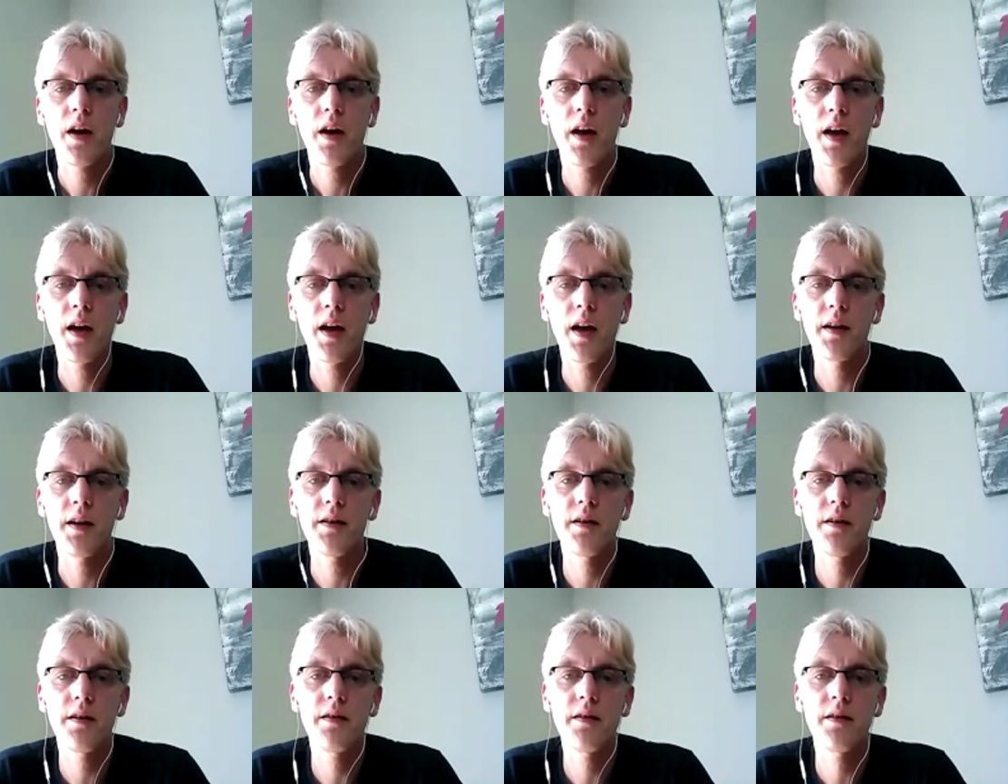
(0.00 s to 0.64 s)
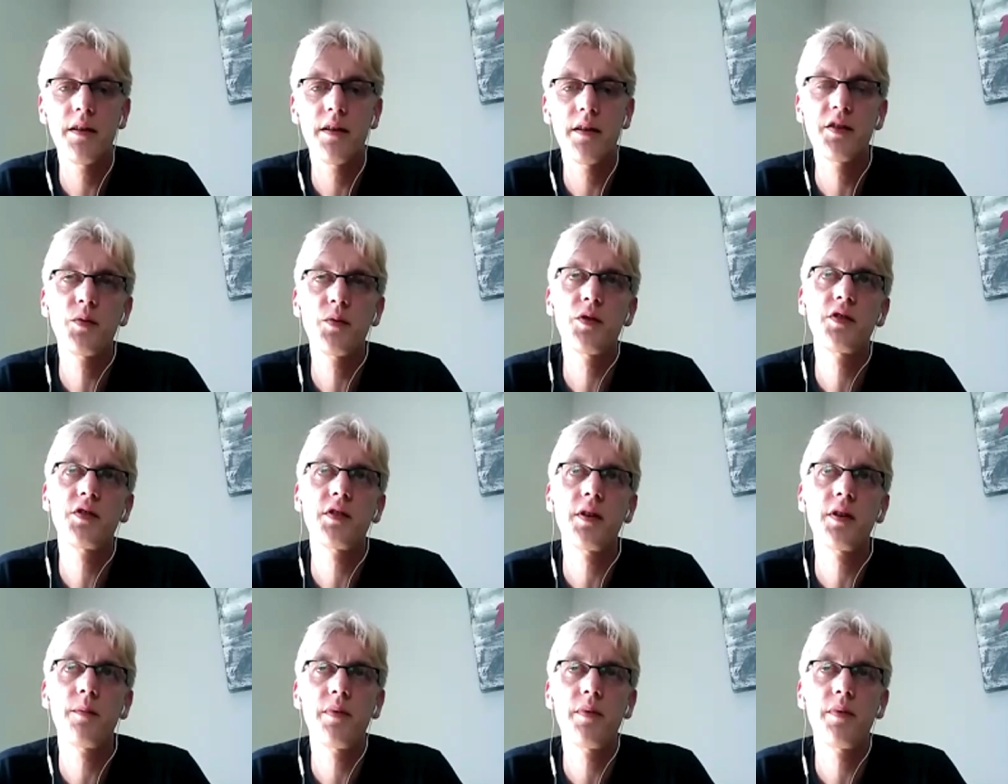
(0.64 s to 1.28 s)
And this
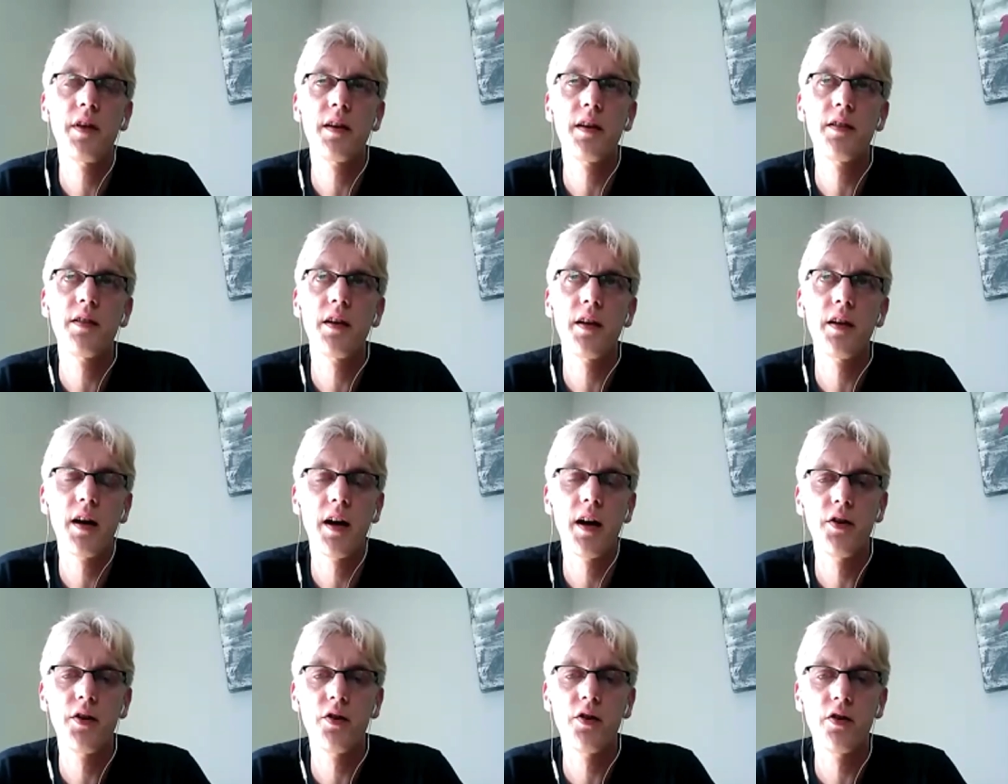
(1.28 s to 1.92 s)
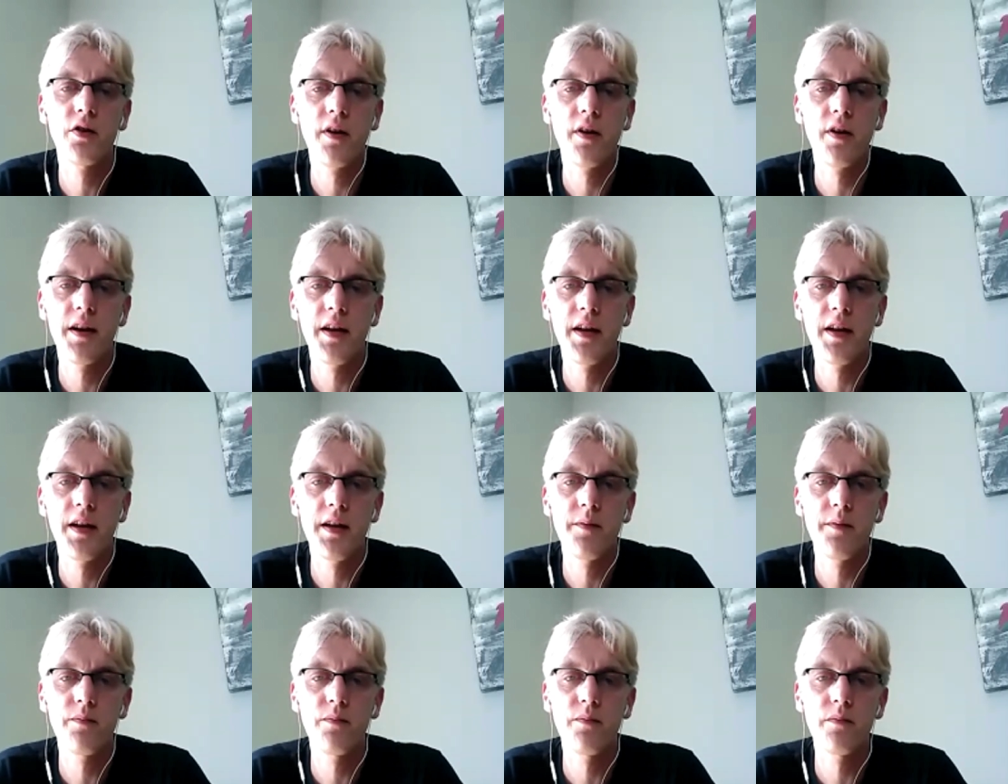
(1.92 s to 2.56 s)
was something that I'd
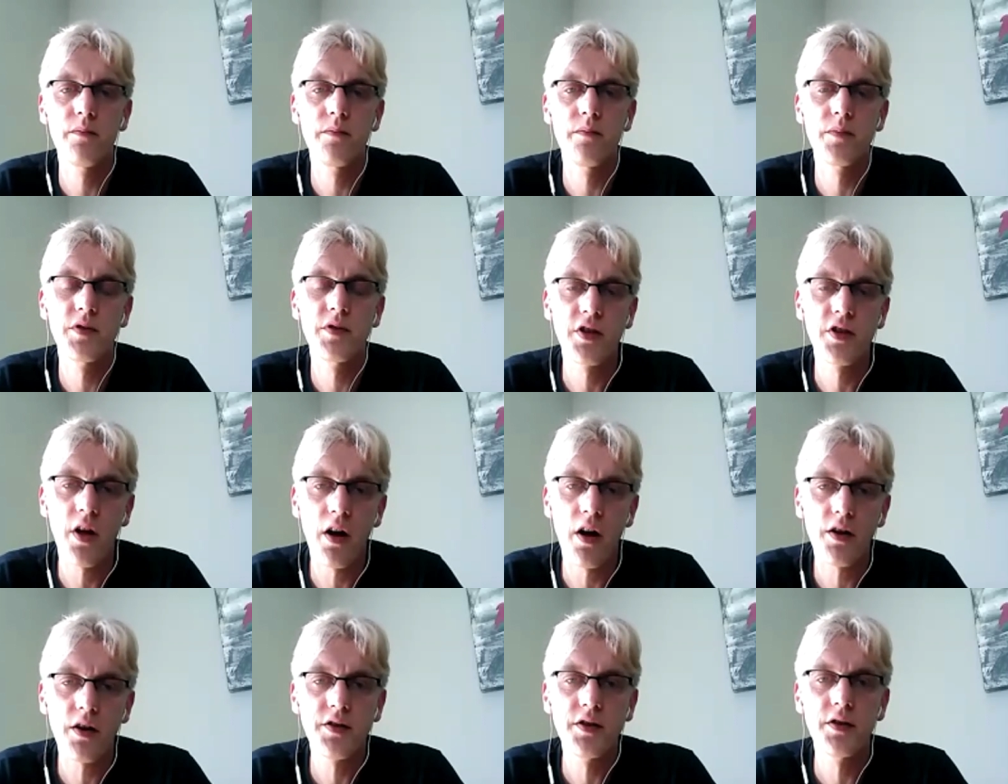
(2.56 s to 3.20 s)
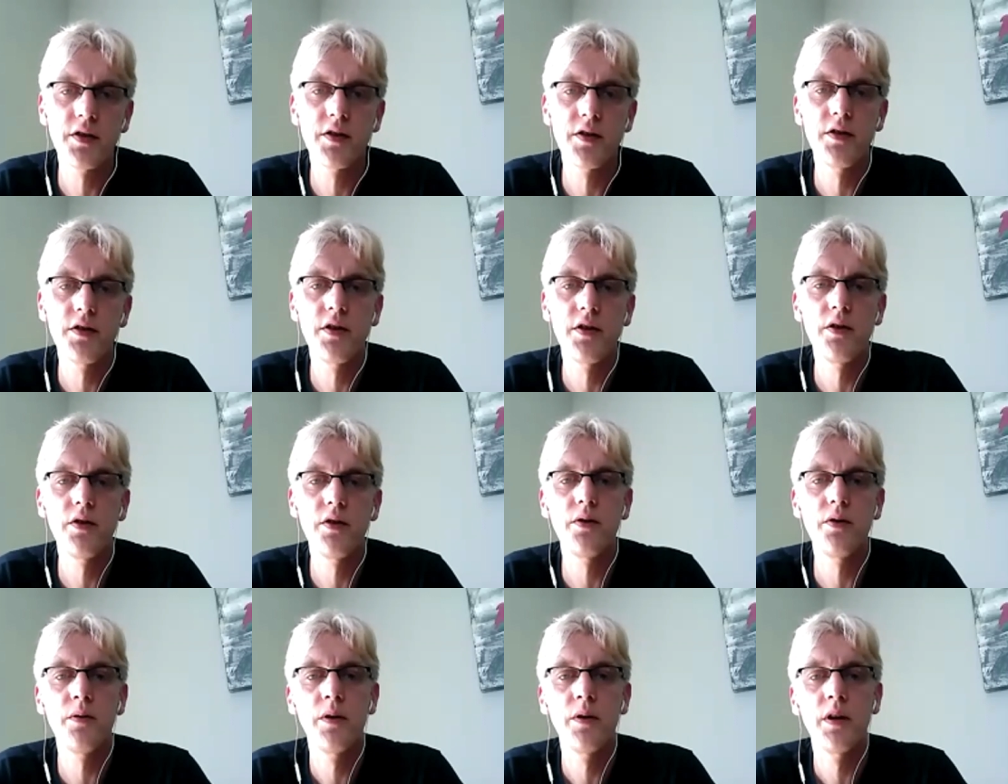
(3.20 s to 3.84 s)
already started to
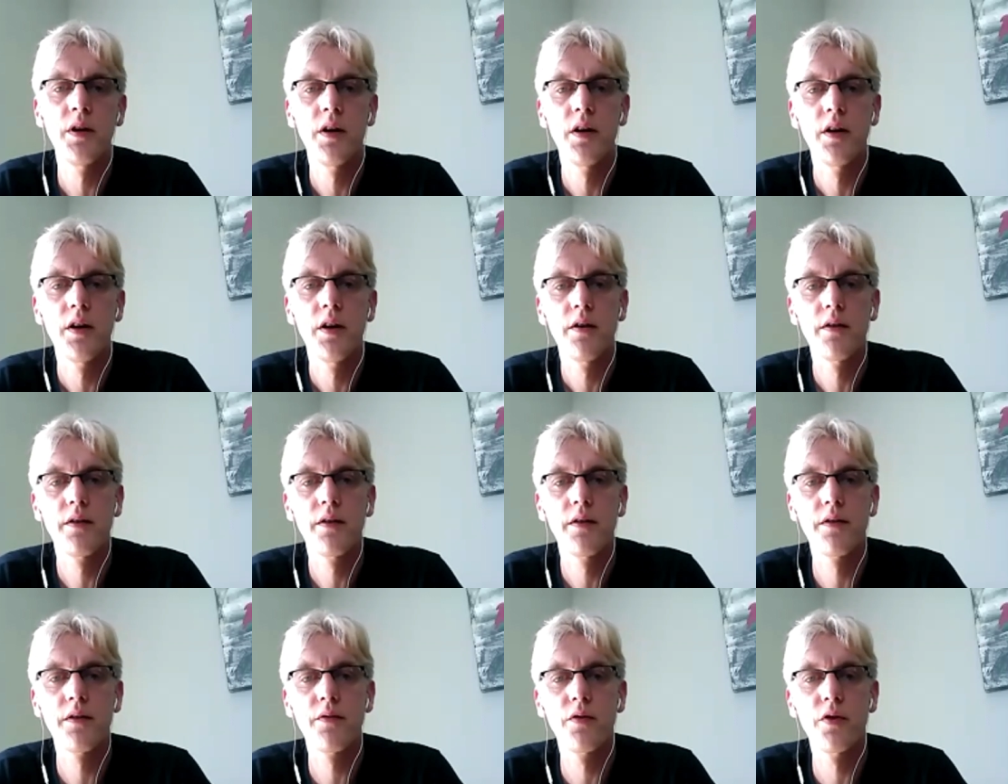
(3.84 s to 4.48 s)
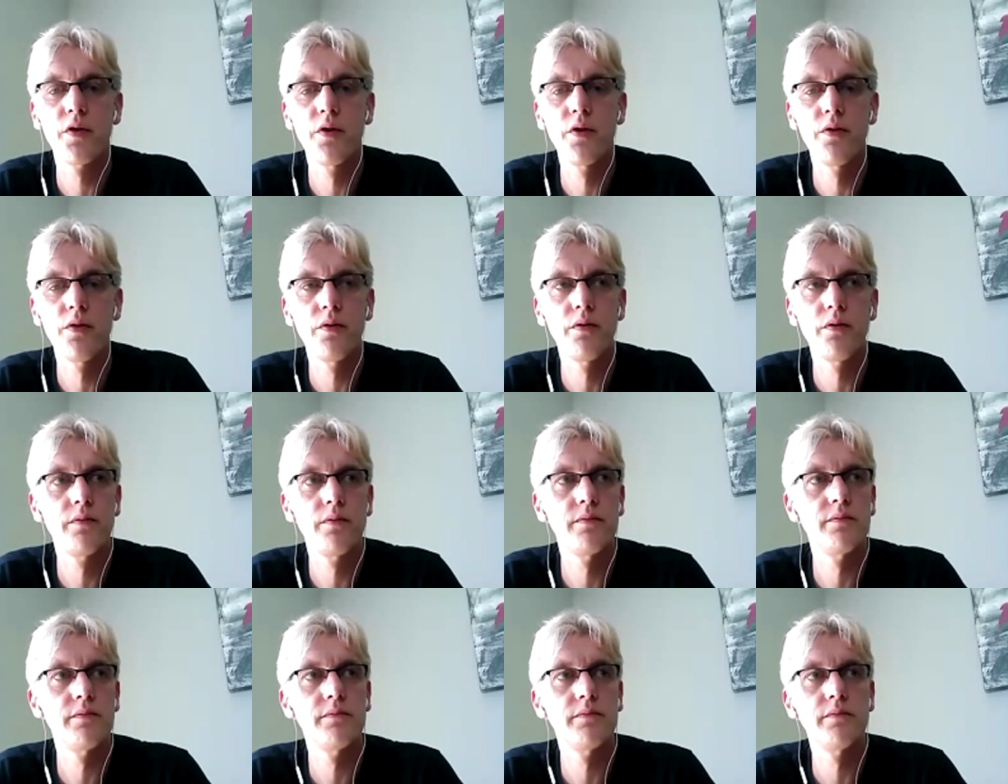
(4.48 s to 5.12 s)
do
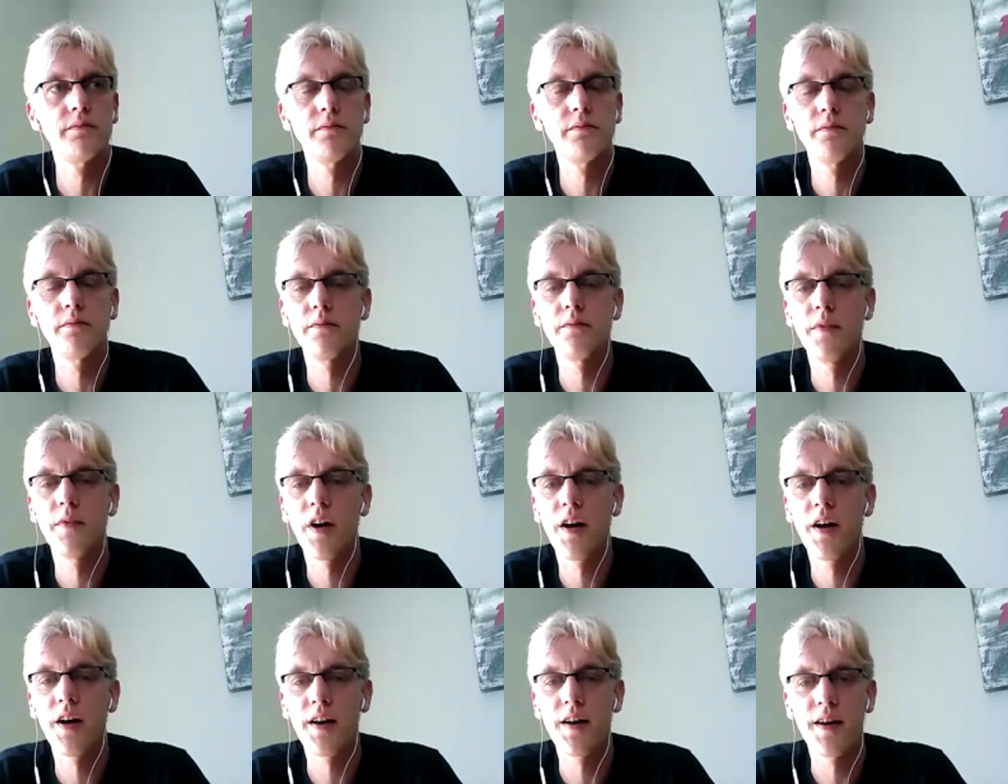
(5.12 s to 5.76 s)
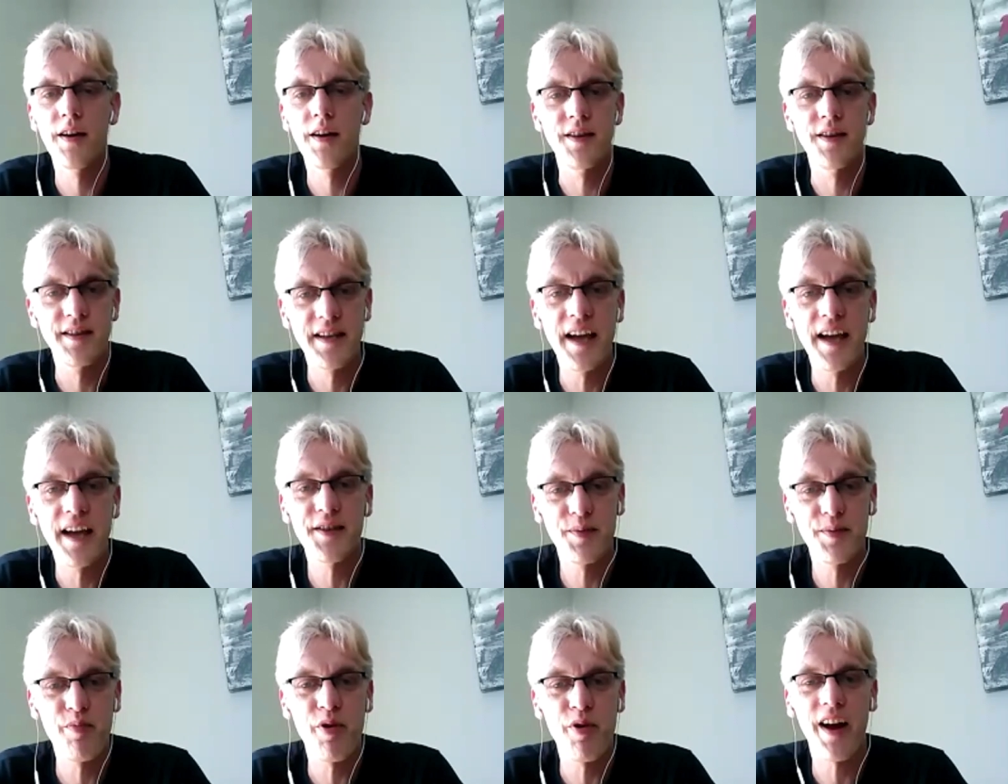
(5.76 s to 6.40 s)
through
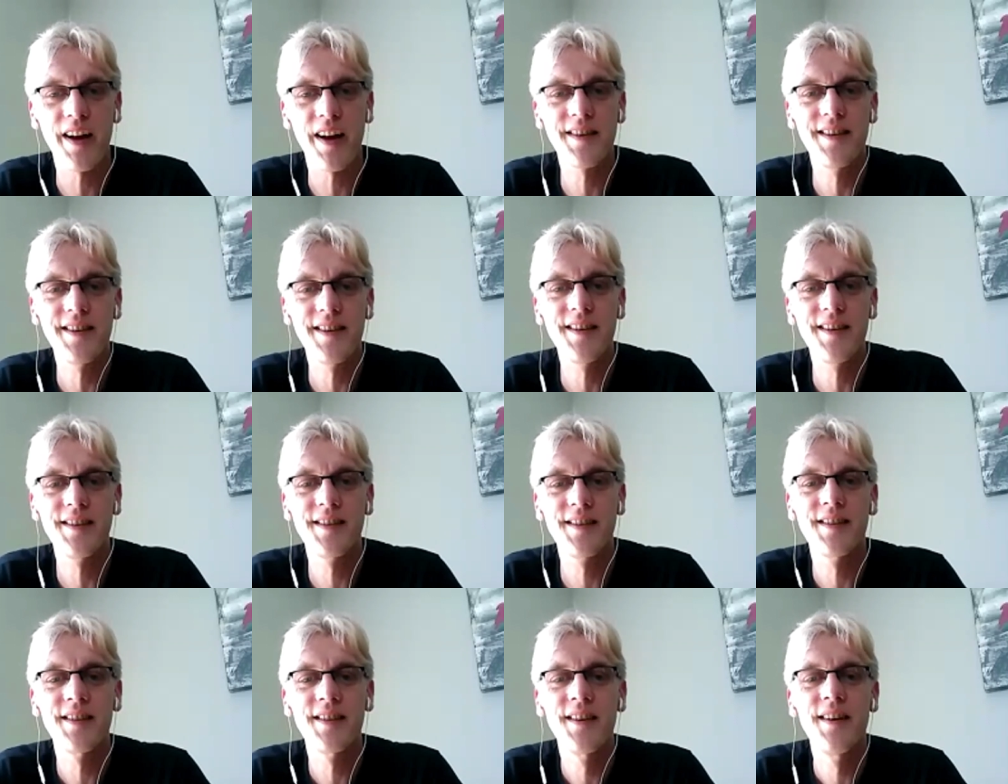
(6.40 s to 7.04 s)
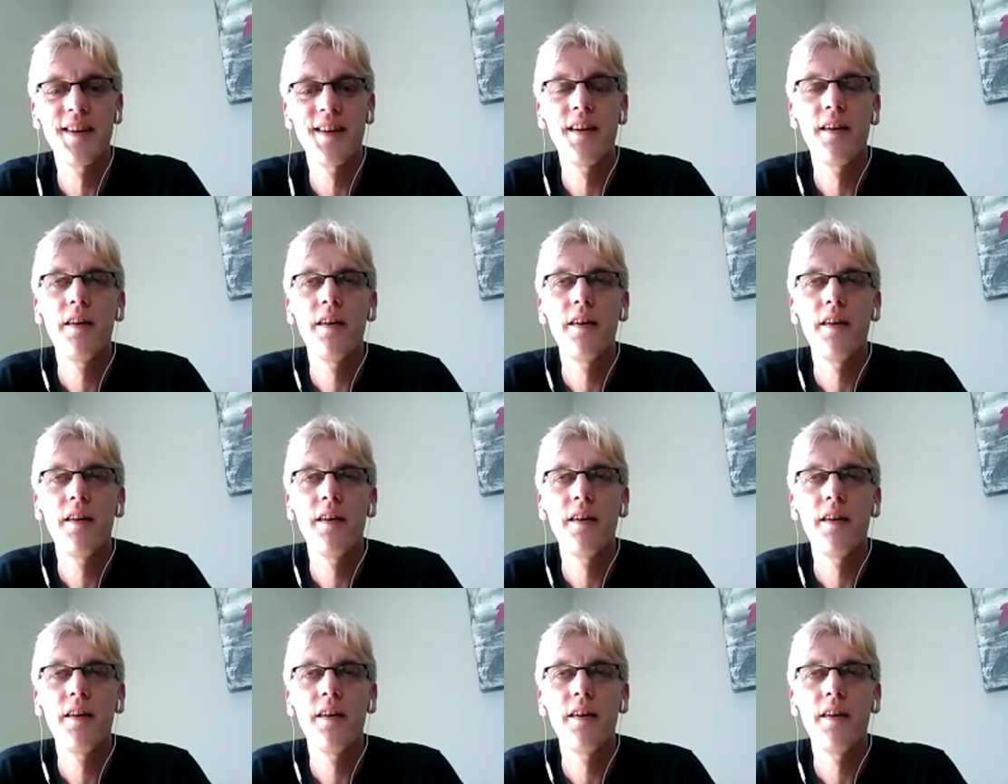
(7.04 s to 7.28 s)
intense practice.